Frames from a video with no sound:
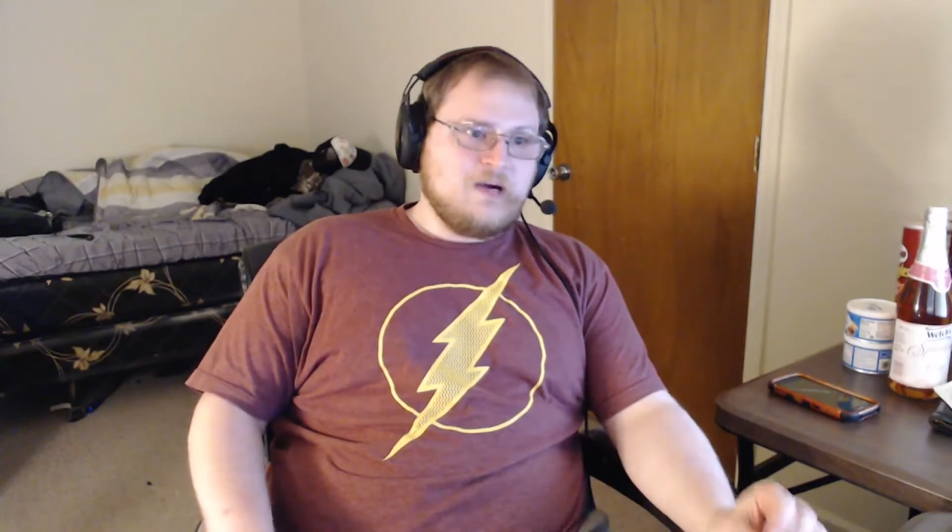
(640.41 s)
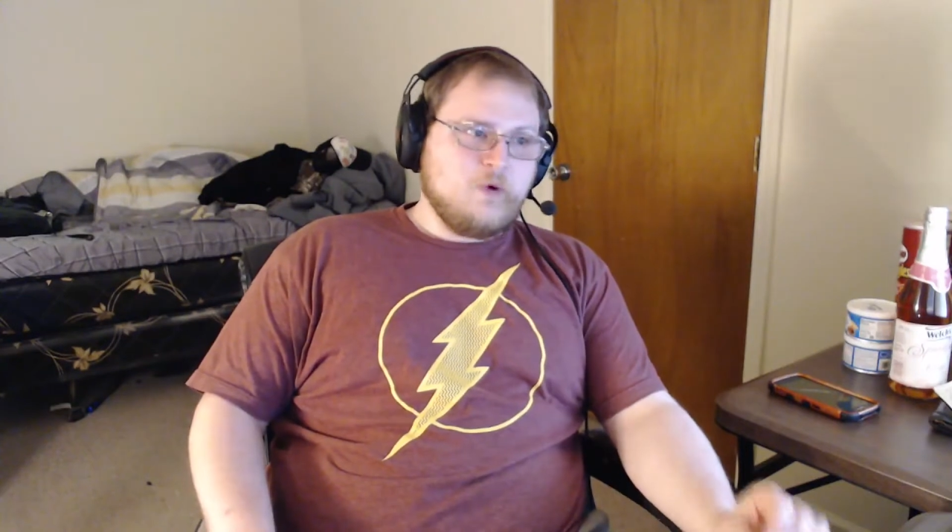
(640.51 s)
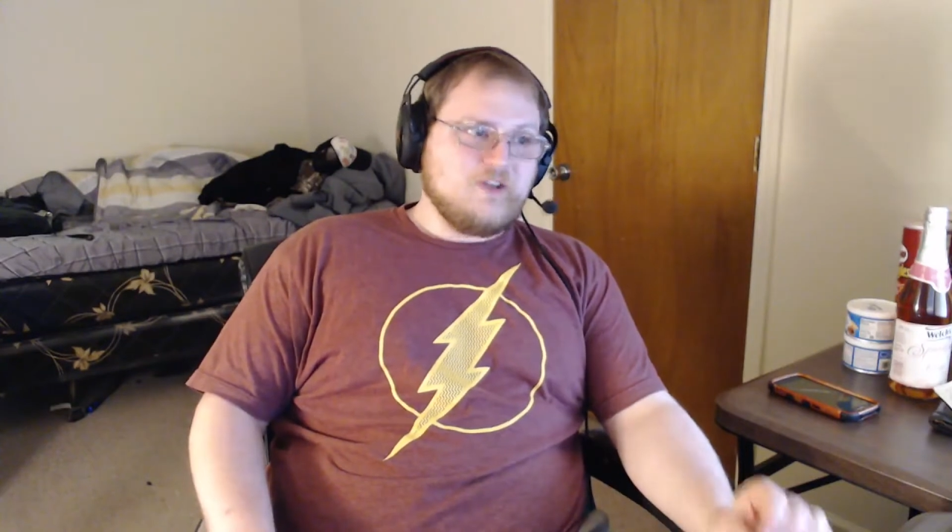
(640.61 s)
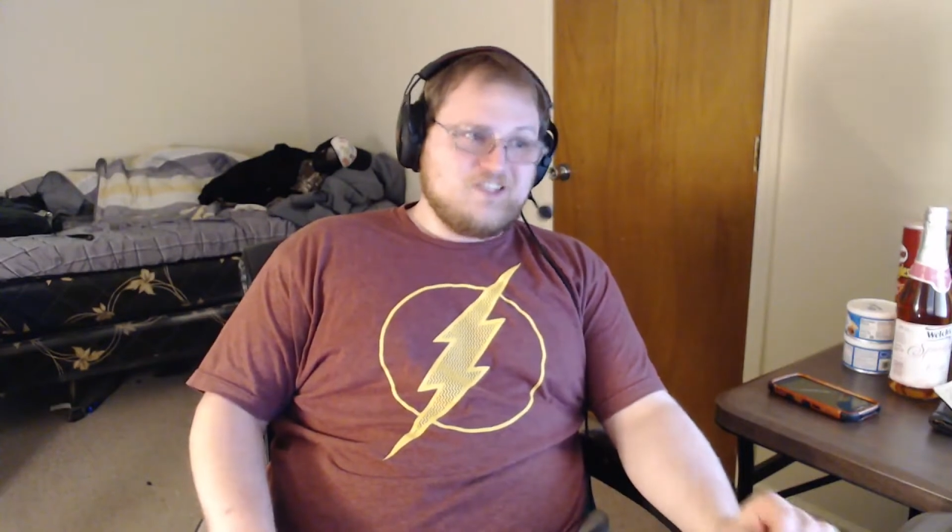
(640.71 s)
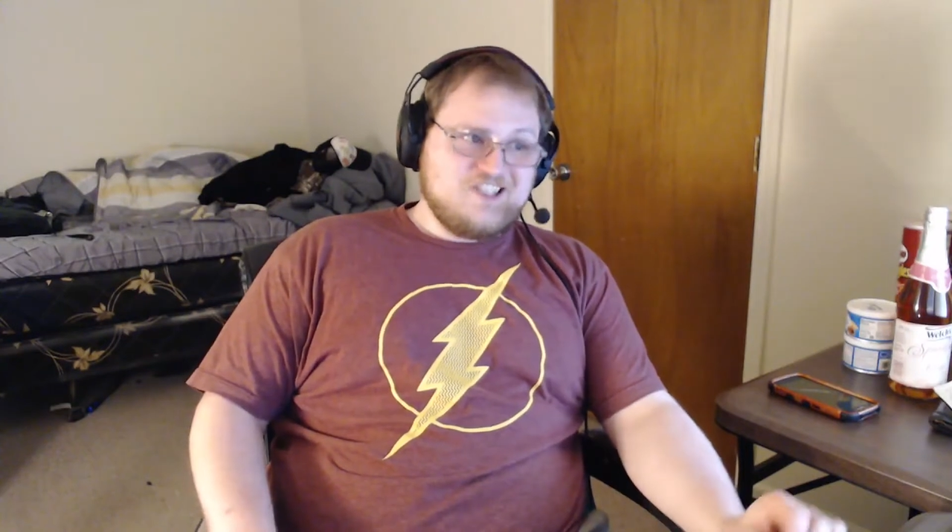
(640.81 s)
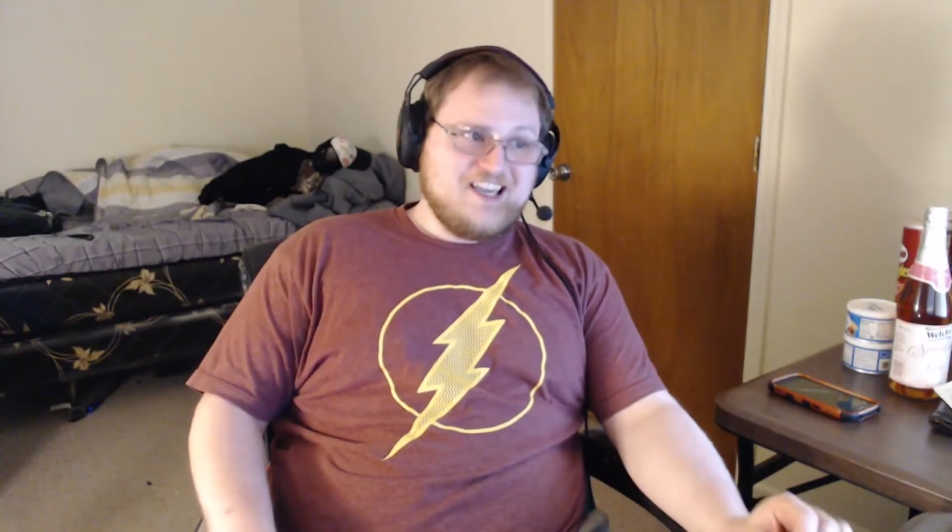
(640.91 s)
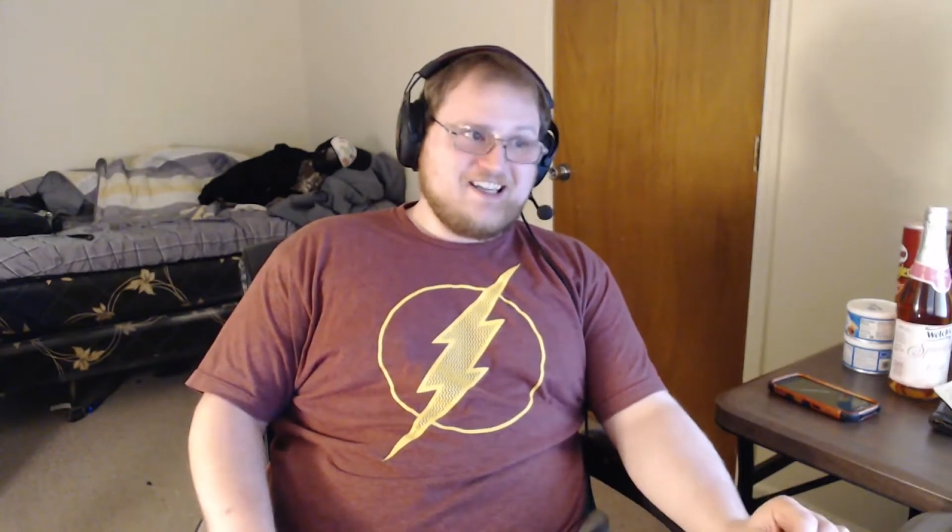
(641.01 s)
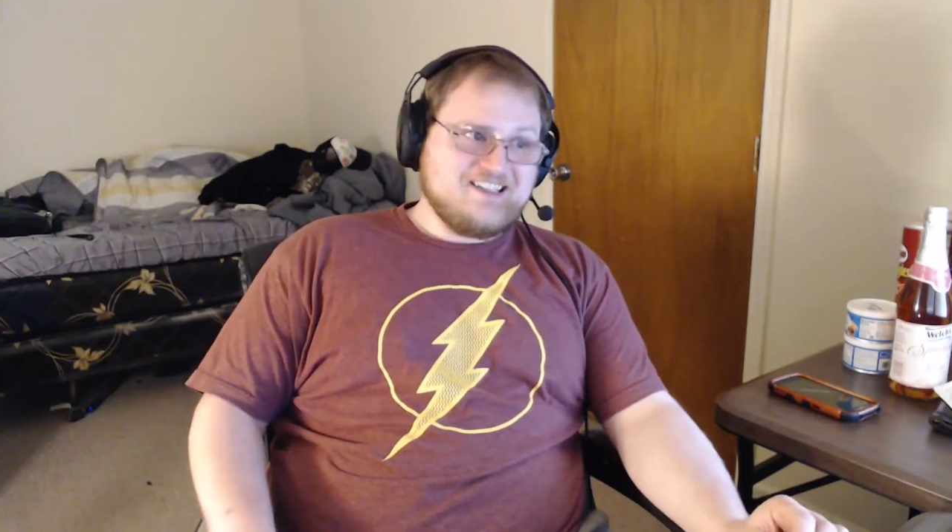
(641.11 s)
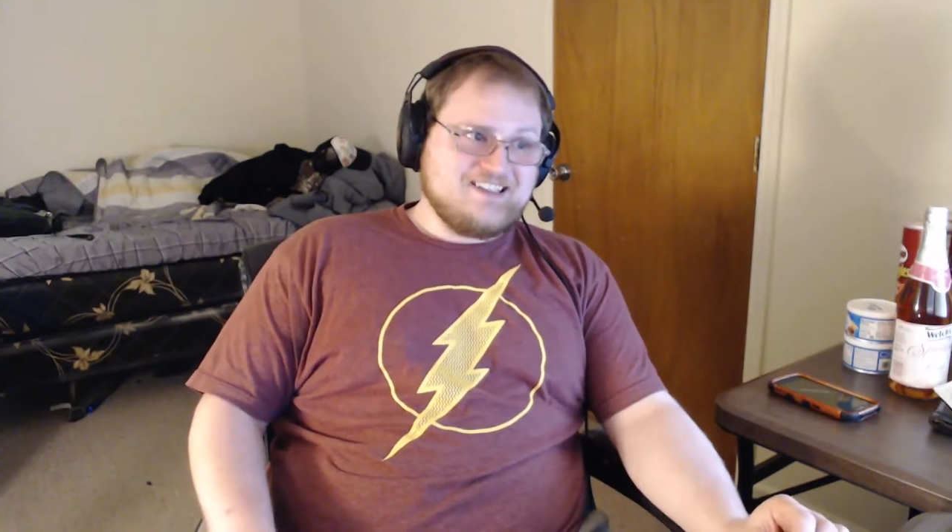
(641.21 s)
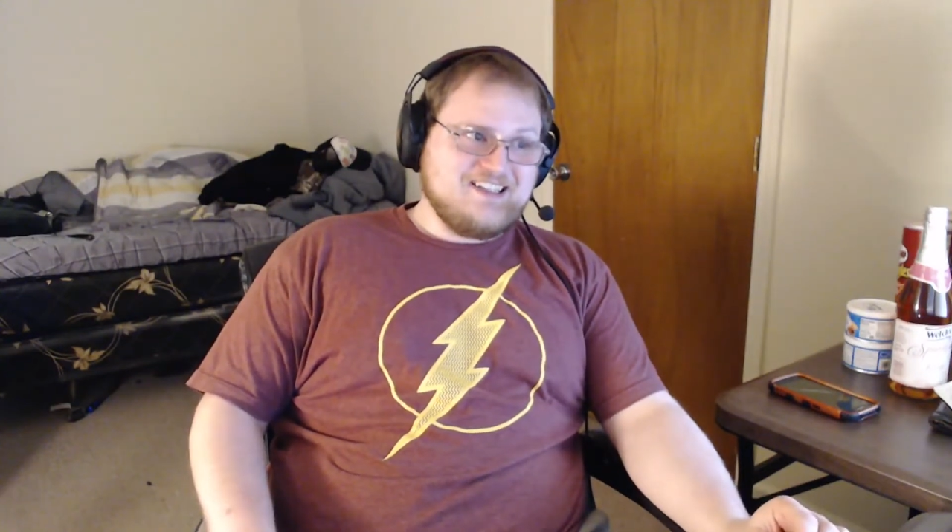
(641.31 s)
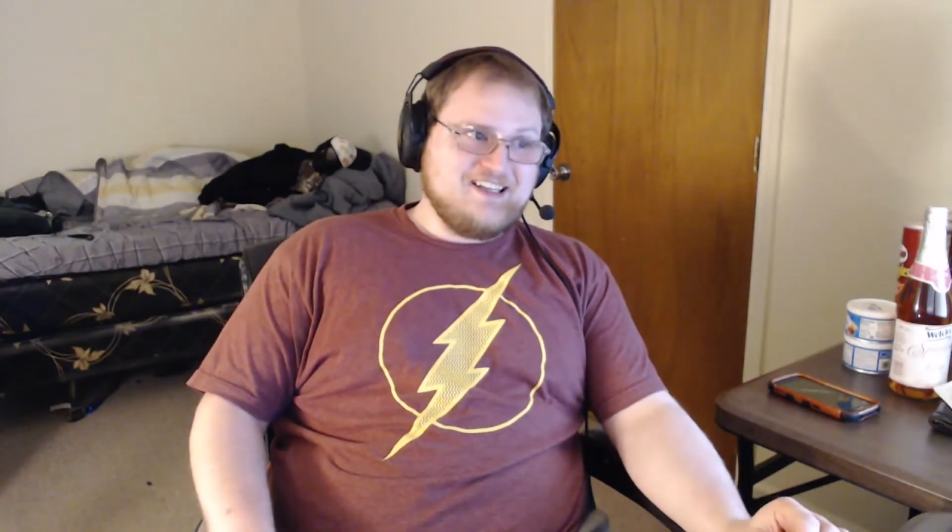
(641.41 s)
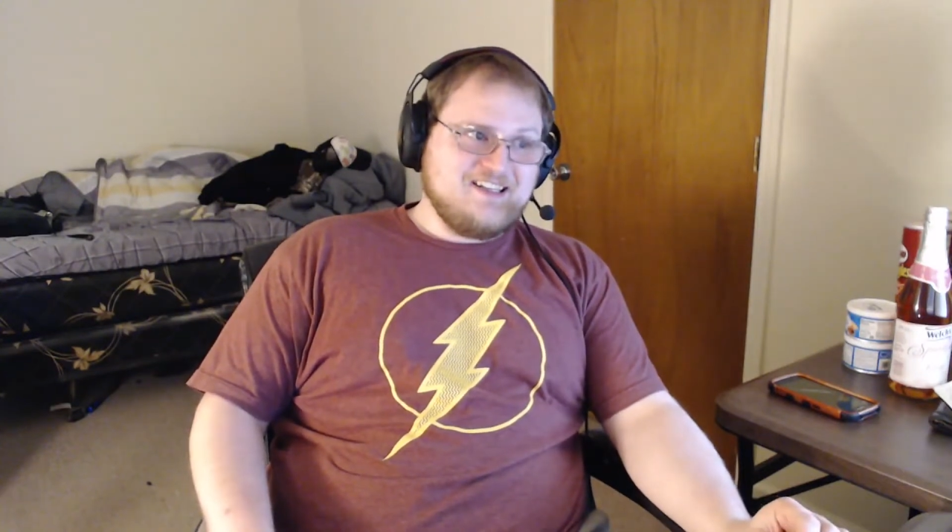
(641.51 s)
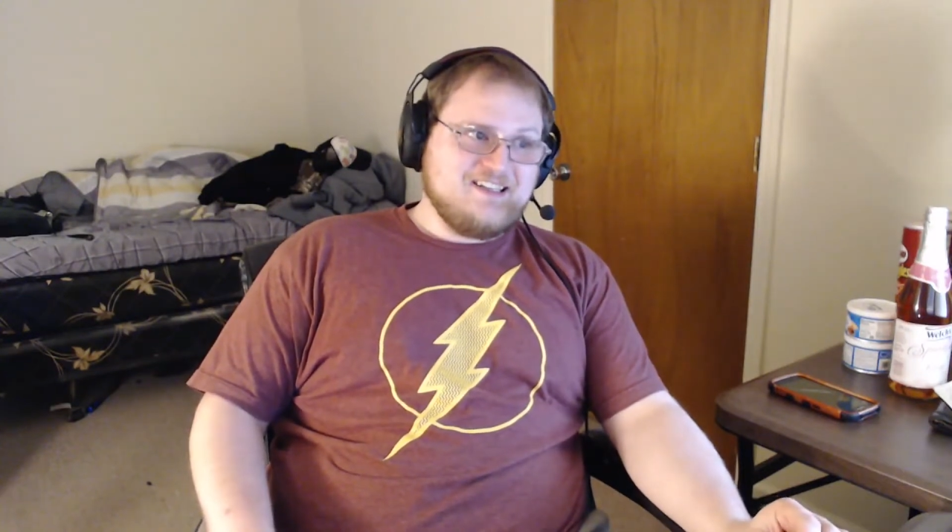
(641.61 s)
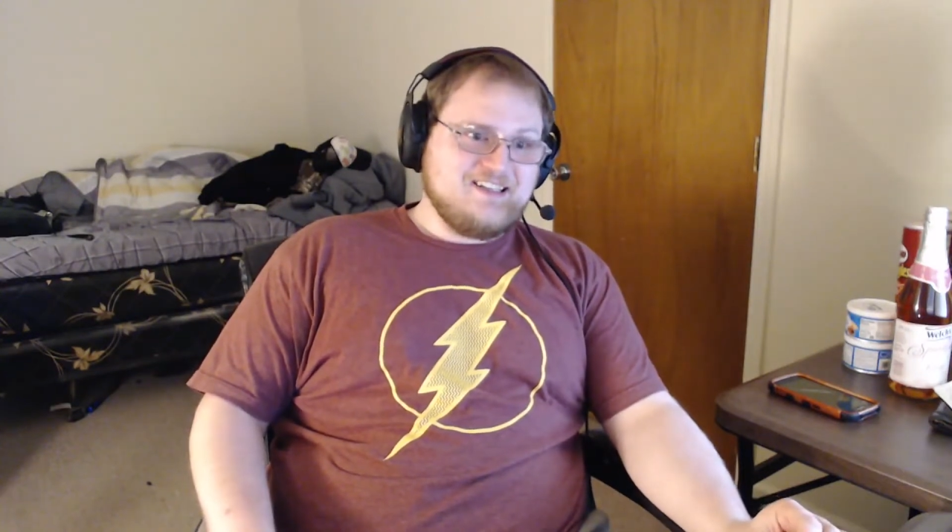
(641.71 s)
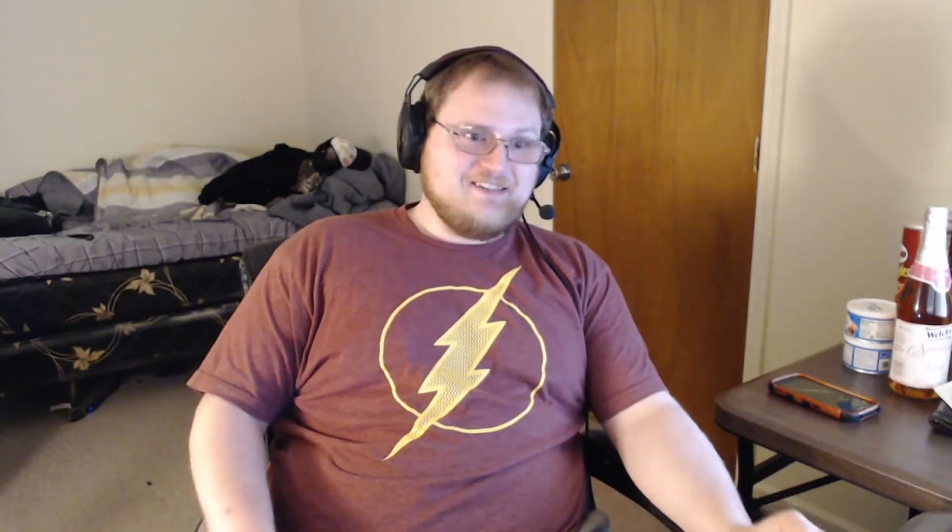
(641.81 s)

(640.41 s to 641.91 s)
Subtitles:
wore a jacket today,